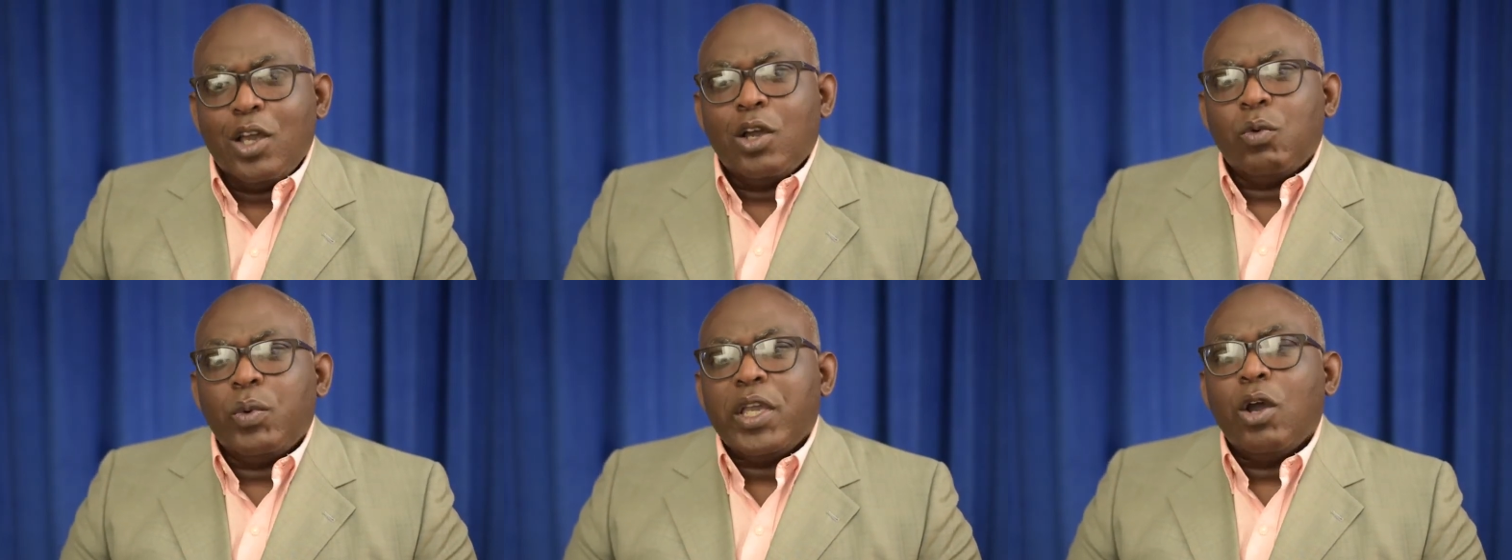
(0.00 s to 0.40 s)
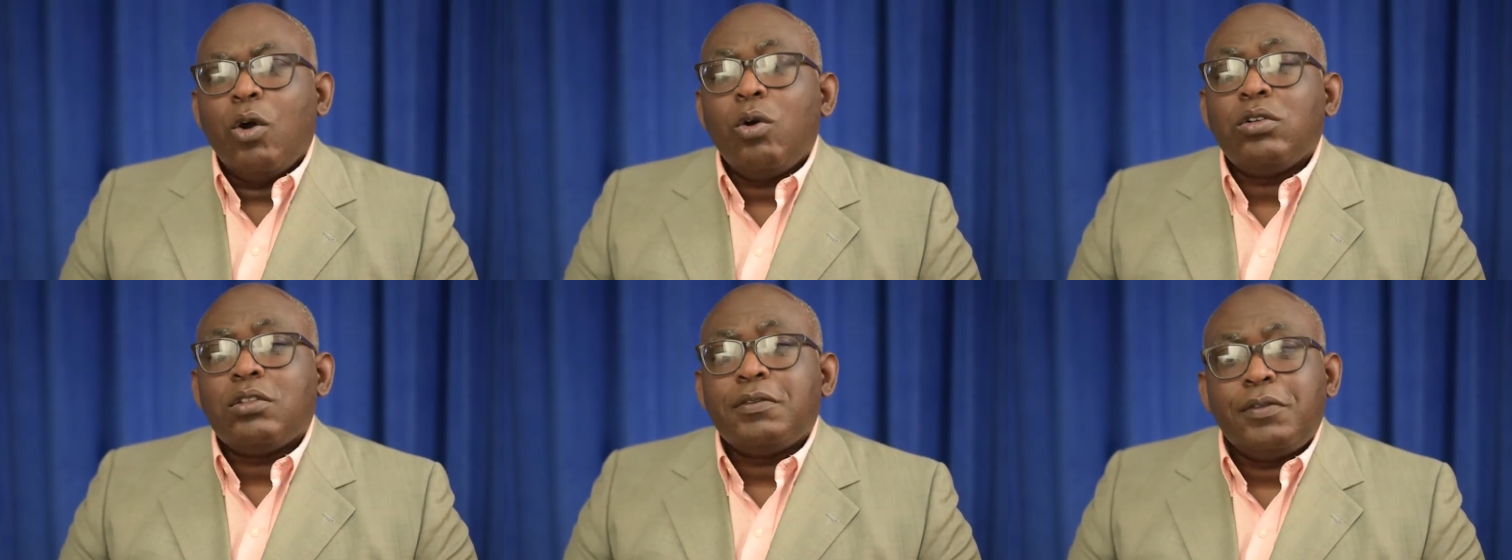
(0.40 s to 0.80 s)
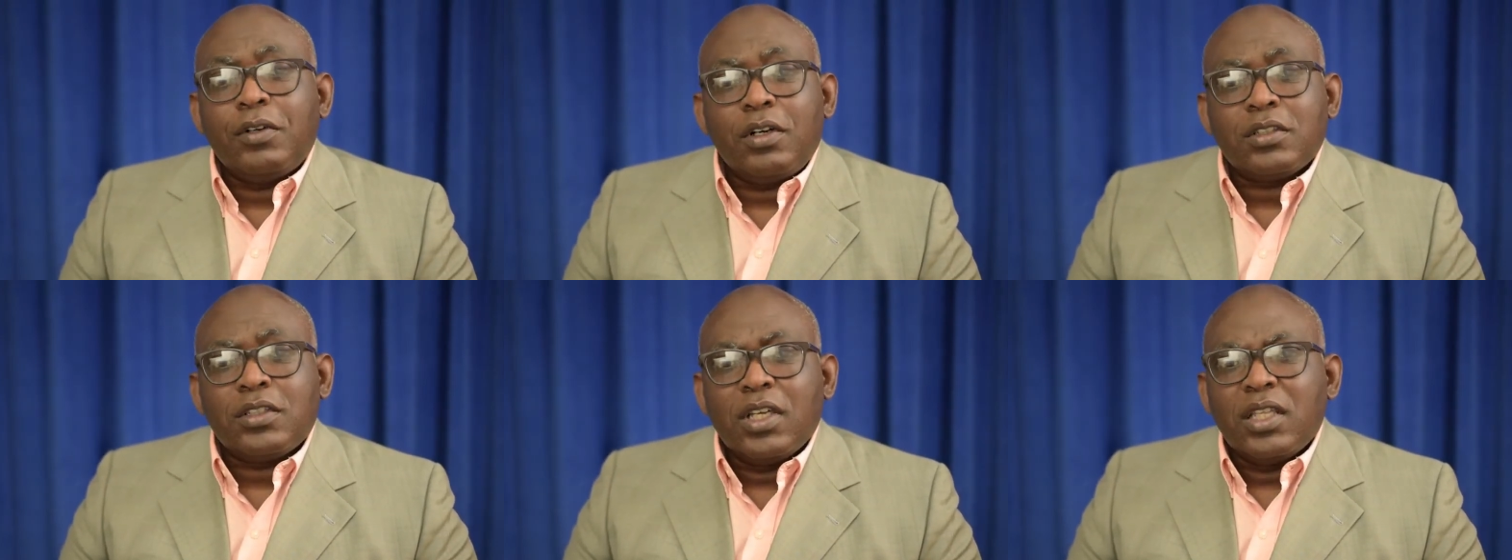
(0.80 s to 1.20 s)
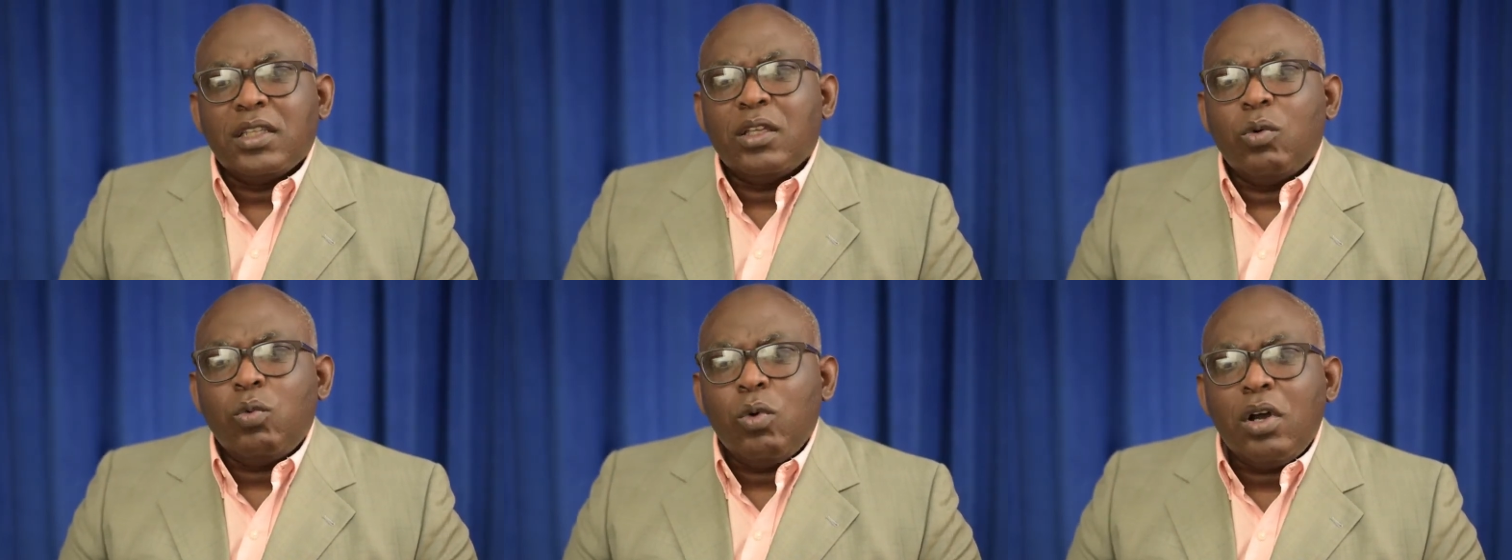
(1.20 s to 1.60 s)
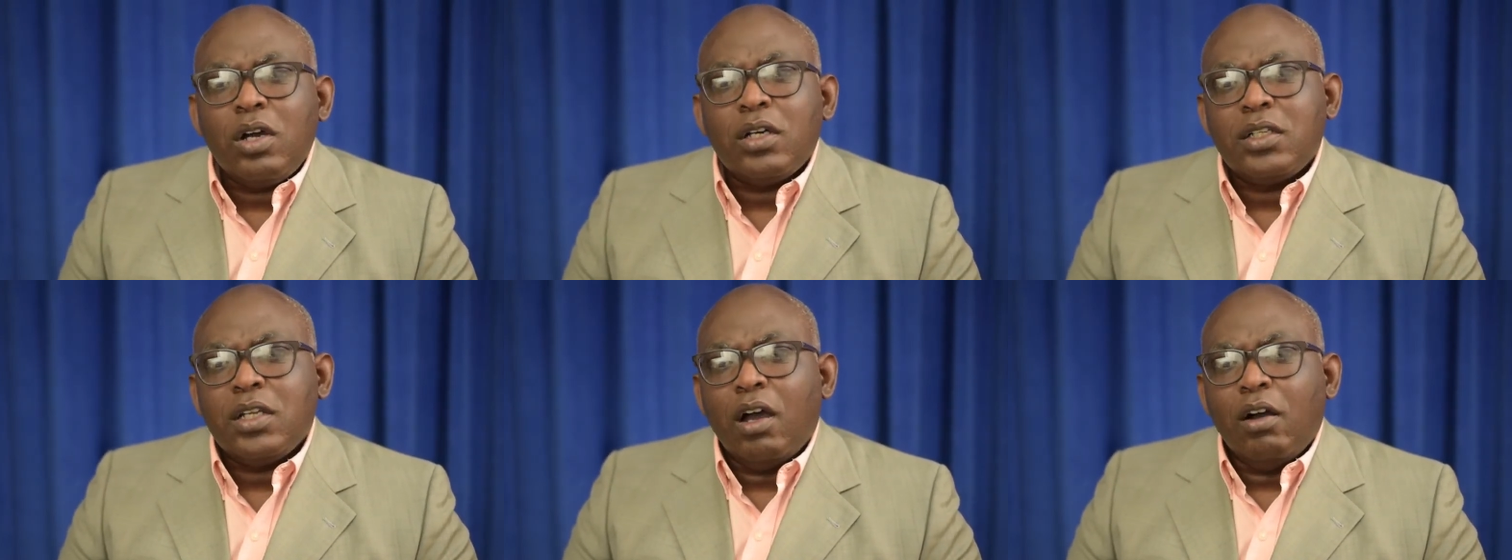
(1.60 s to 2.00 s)
We hold forth the
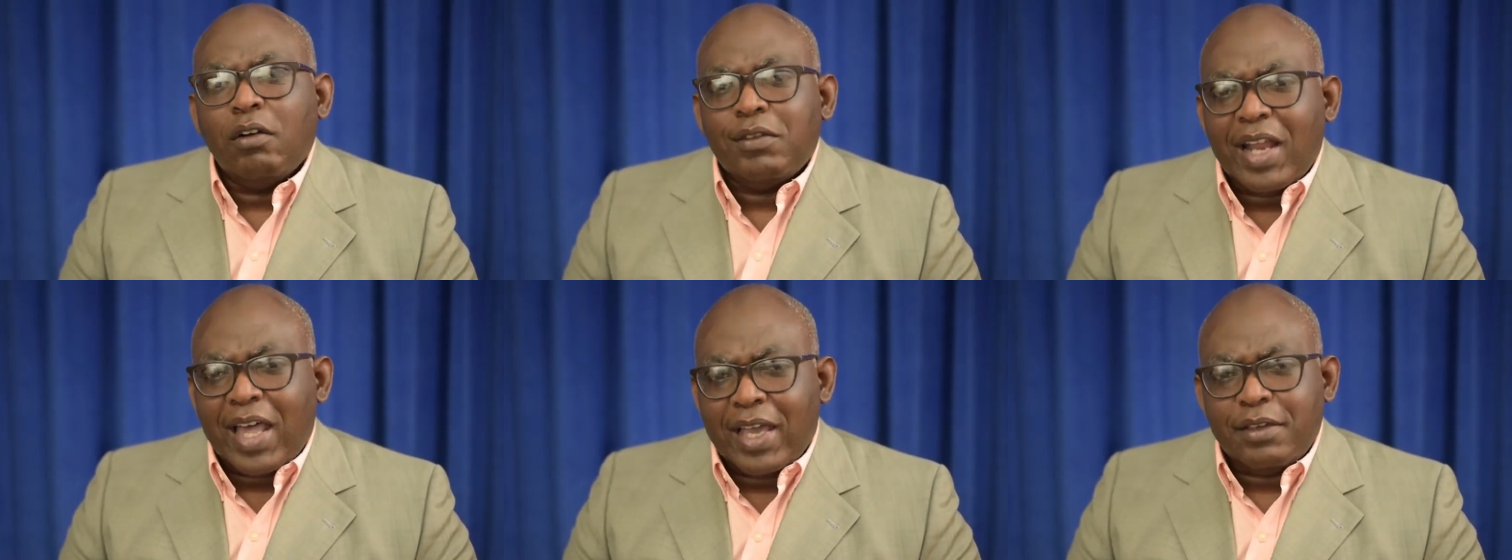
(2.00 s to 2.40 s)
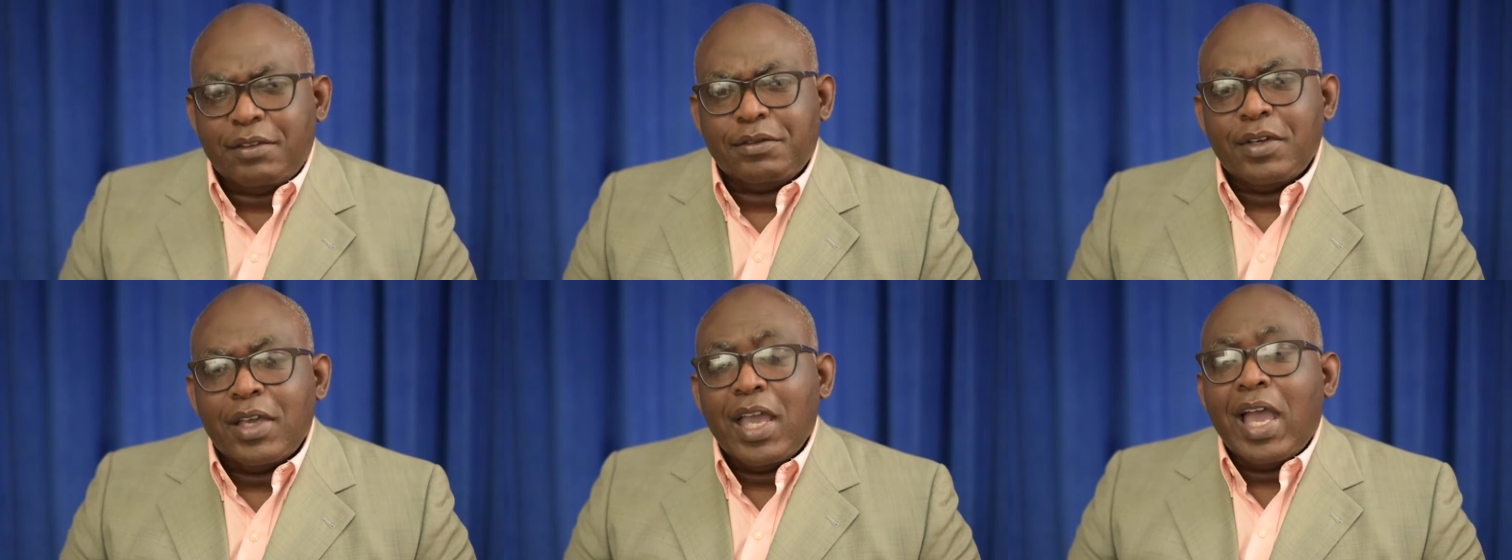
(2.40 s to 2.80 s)
word of life